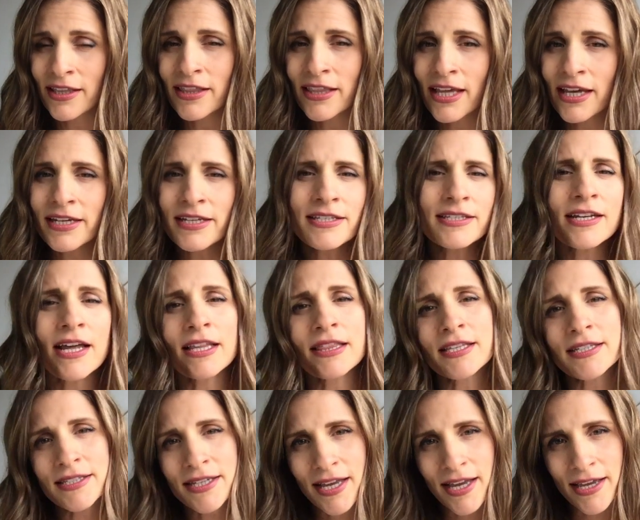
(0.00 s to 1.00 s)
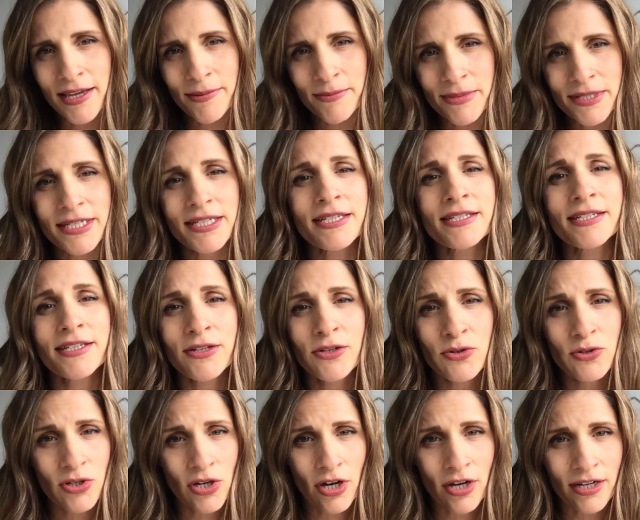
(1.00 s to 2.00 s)
that is not the time to
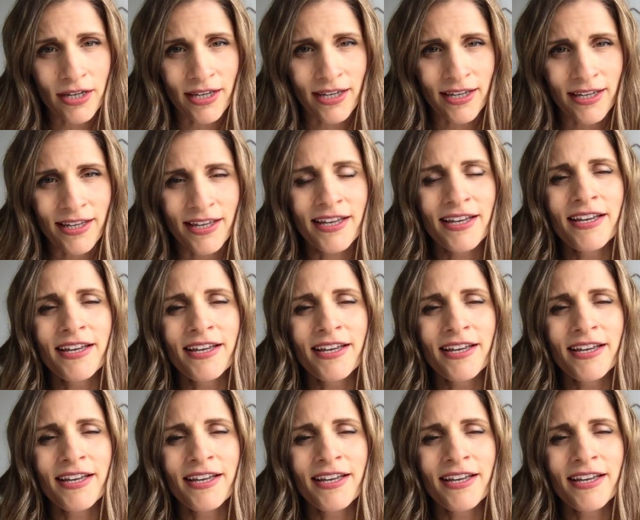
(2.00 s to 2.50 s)
continue talking.